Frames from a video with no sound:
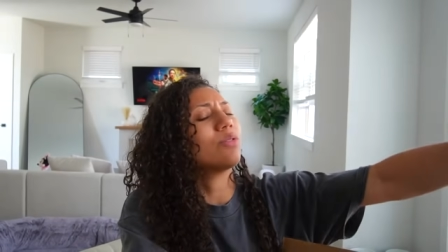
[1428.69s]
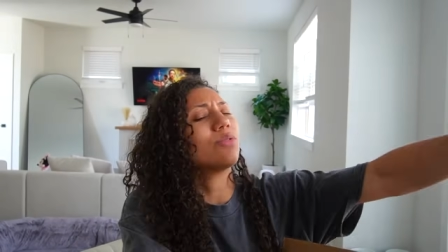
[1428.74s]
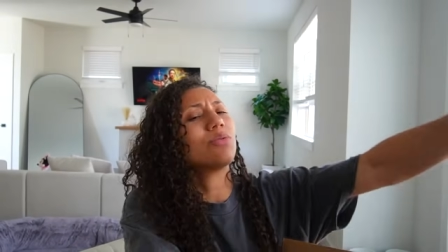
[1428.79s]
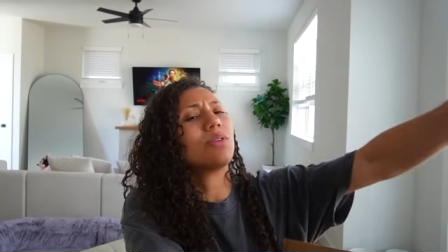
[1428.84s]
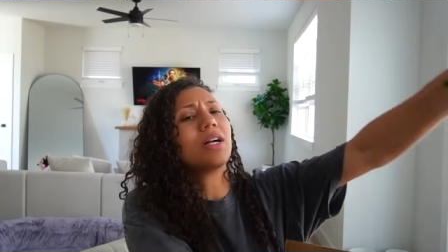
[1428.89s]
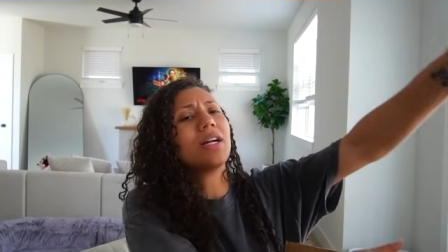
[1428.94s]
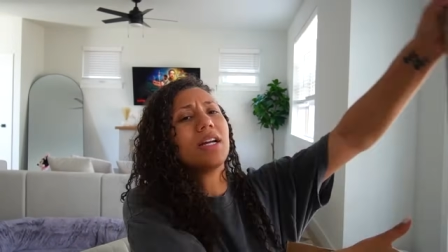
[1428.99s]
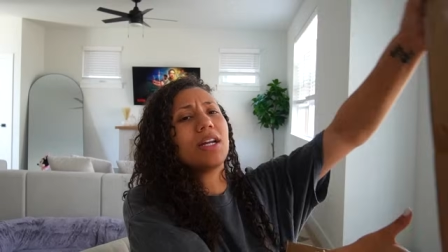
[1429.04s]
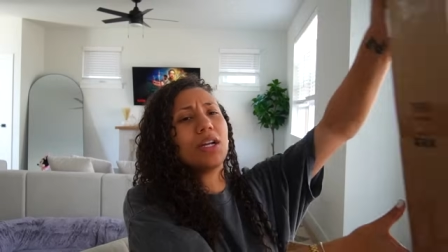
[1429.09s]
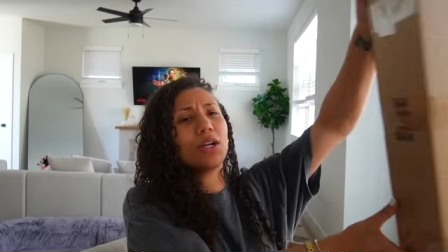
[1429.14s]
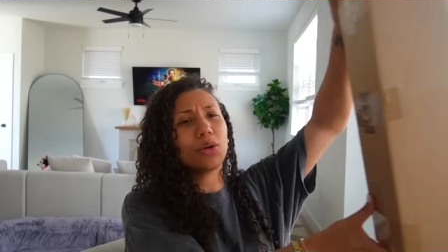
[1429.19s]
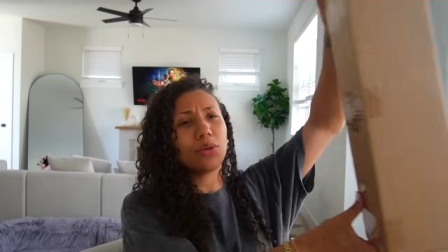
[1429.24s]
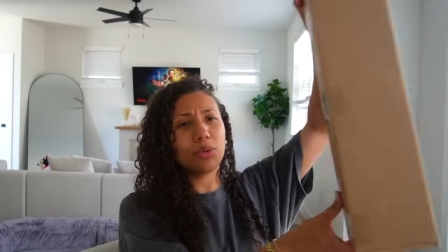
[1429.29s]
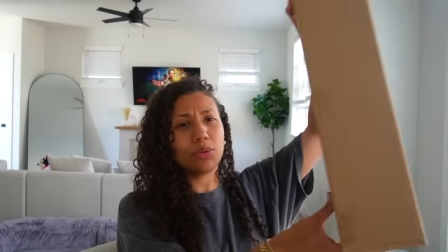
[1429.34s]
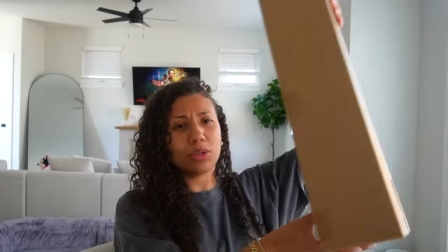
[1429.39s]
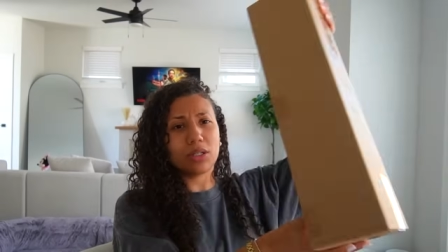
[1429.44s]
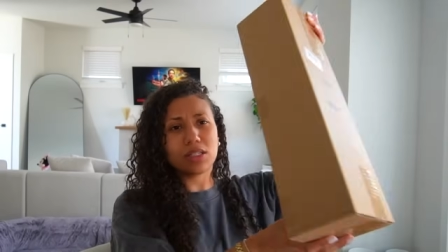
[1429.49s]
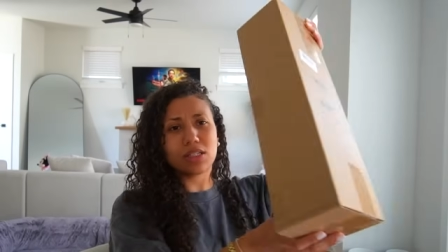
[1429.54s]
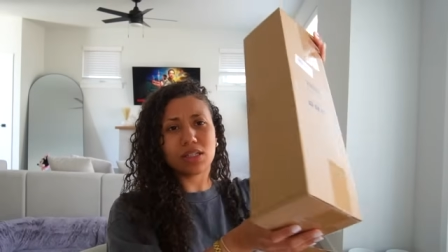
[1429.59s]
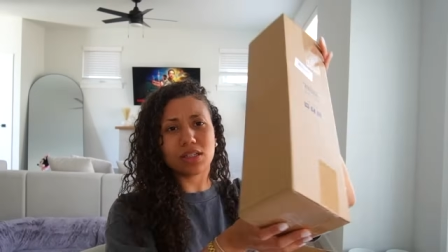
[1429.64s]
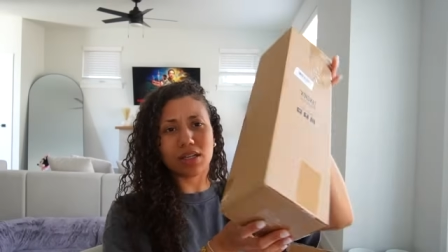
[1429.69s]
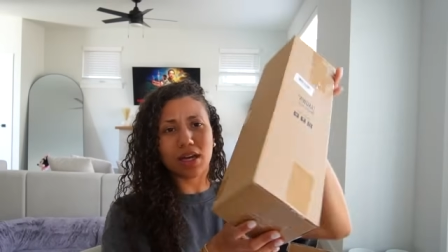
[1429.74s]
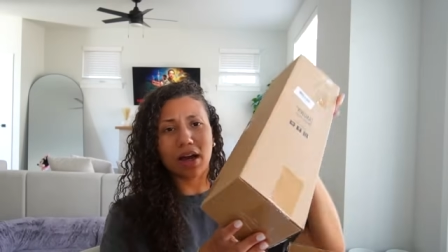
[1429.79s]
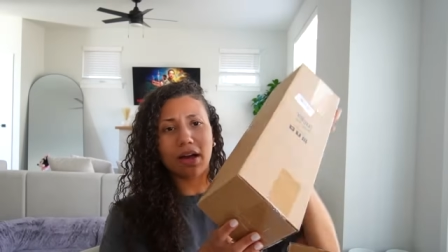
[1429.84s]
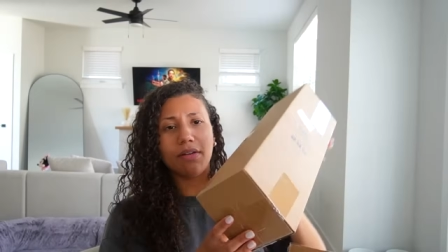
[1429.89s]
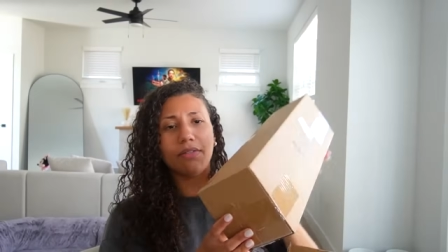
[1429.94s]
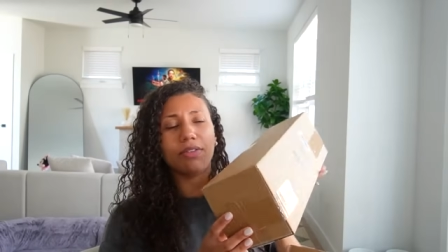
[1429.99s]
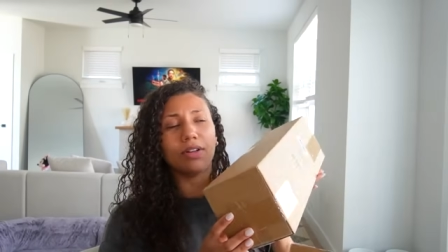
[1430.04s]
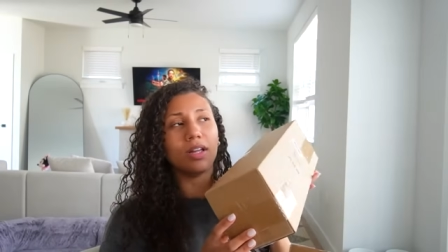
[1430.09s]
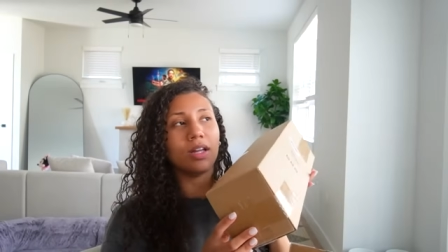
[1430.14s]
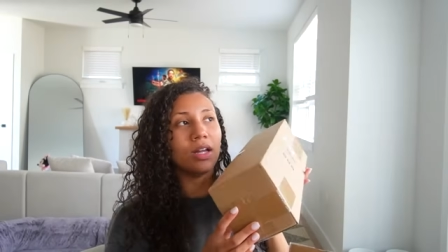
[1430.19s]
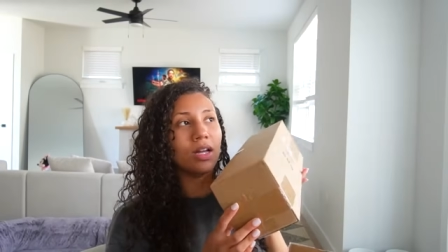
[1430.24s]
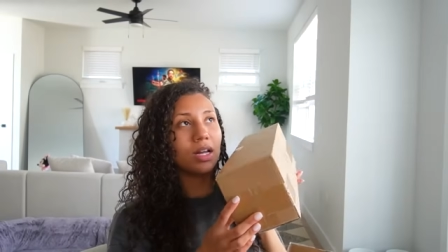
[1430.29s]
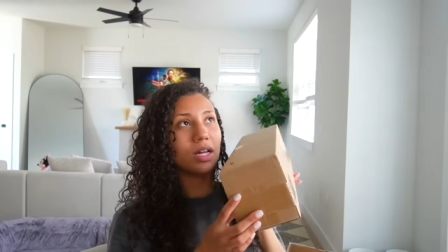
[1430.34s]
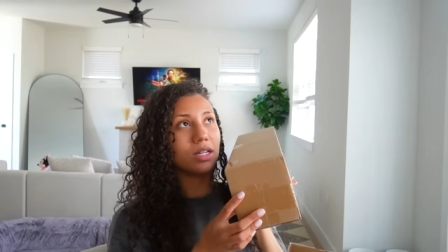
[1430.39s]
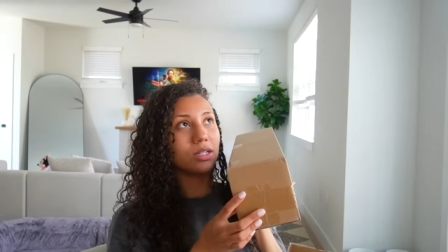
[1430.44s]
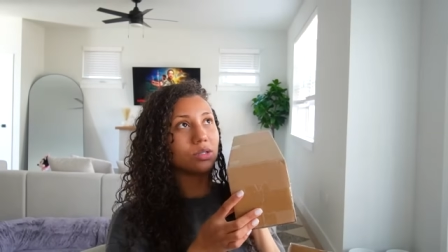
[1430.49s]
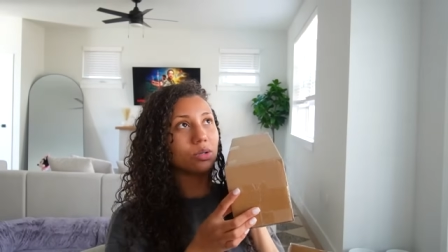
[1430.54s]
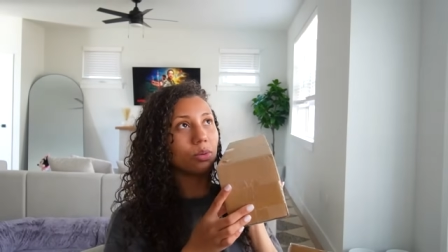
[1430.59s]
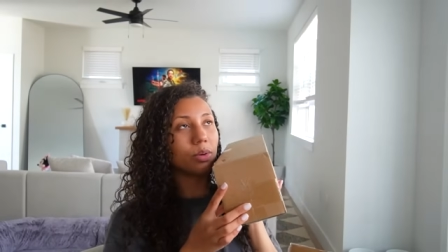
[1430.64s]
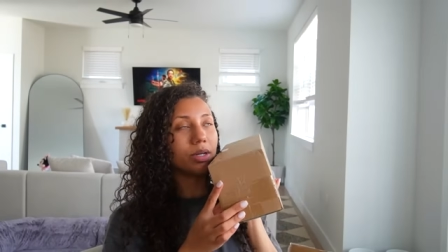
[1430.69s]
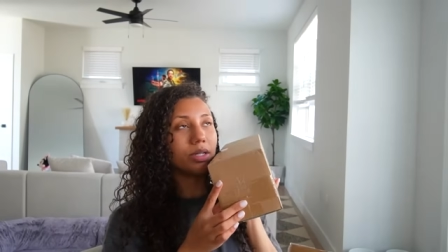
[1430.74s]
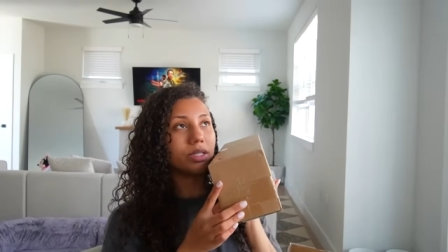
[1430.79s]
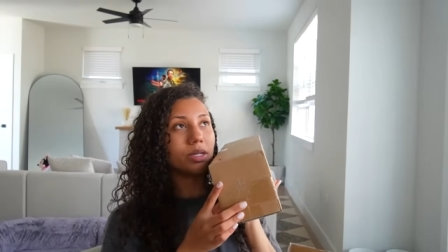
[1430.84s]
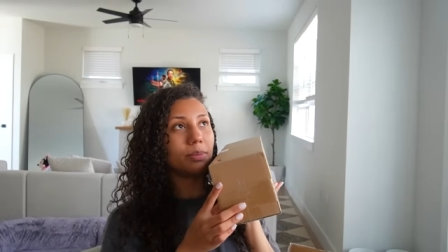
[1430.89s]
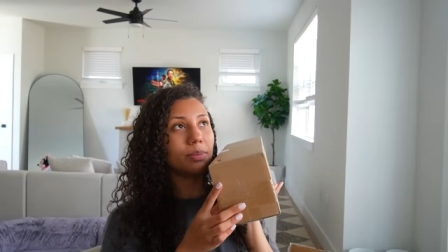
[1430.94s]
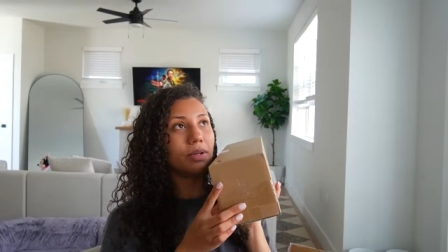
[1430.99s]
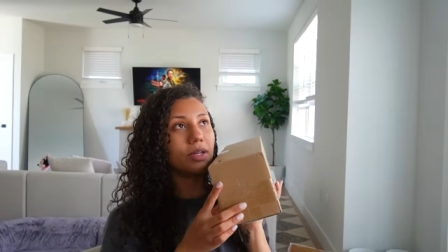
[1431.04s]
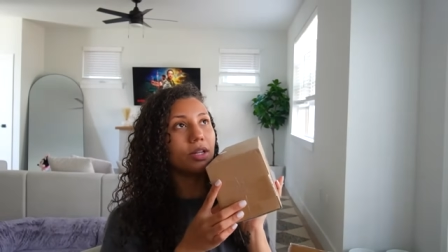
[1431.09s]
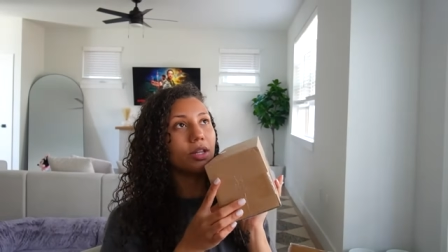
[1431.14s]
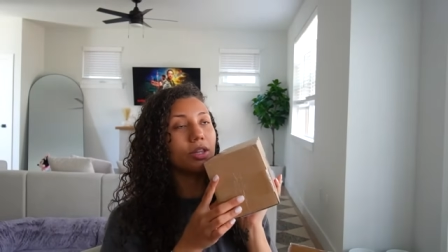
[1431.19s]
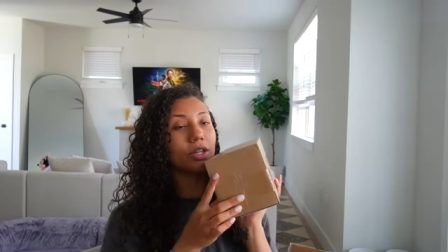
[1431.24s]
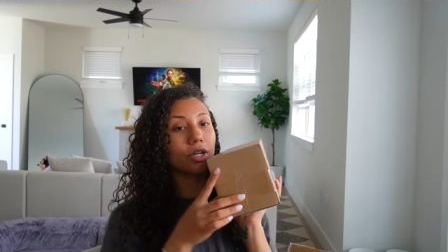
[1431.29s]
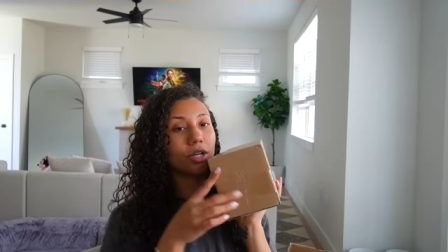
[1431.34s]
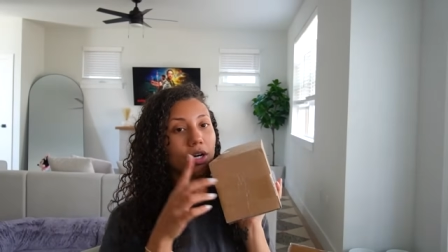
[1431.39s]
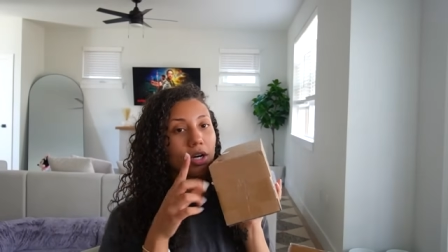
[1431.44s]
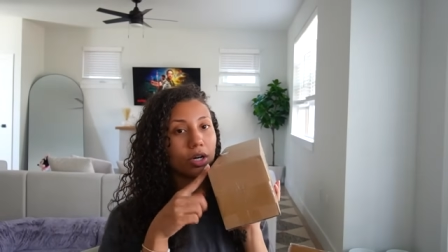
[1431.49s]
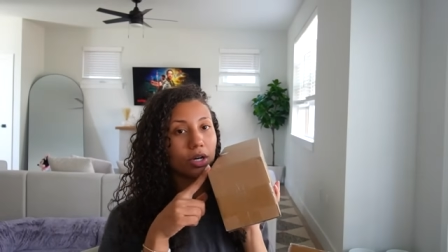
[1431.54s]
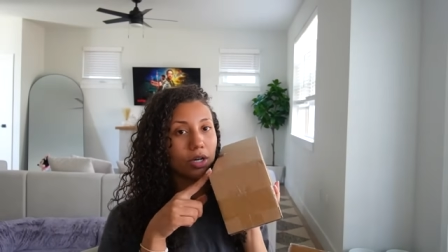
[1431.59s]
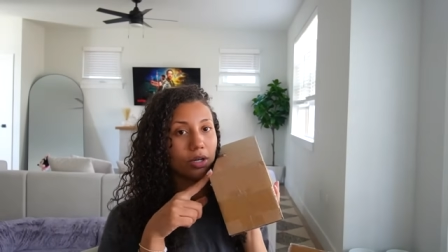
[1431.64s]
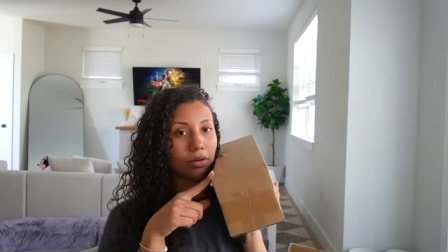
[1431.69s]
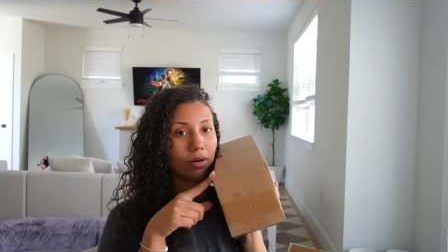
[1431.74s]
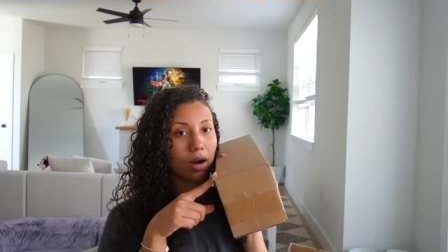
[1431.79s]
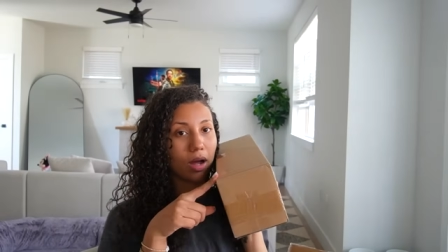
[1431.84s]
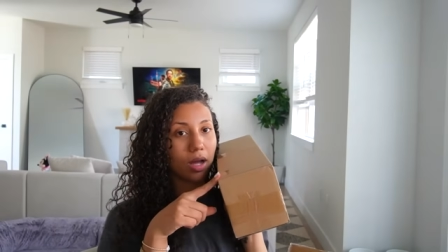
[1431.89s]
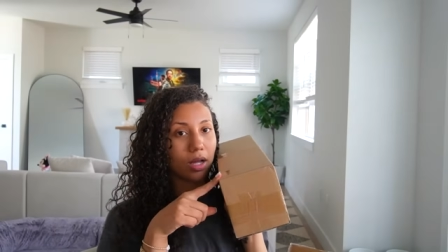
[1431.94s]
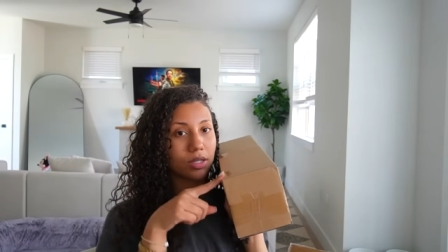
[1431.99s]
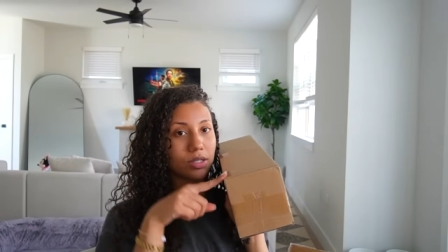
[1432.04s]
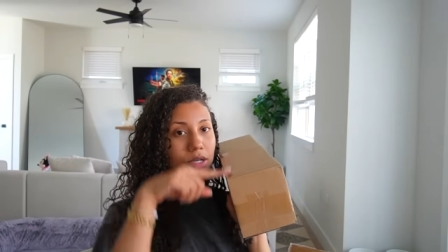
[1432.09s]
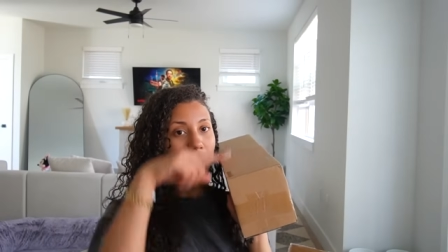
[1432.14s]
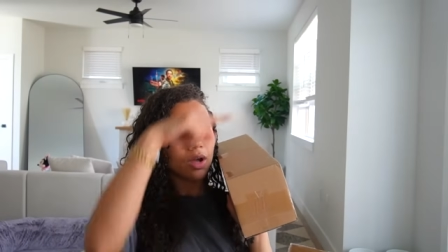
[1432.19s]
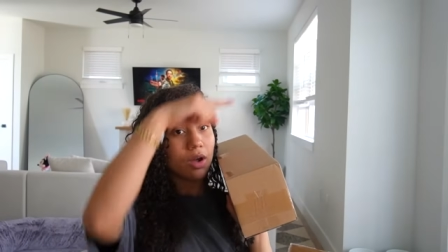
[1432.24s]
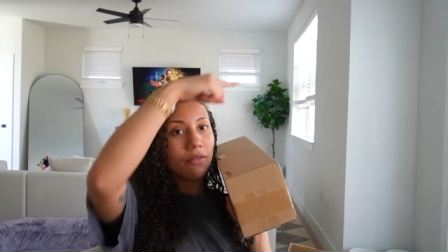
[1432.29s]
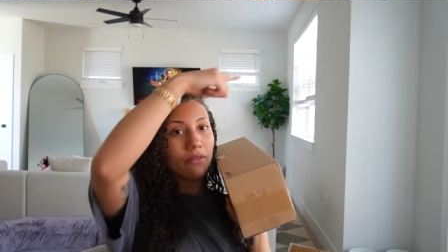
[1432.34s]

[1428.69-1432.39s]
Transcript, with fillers: right here, ooh, this is heavy, is going to be the curtain rods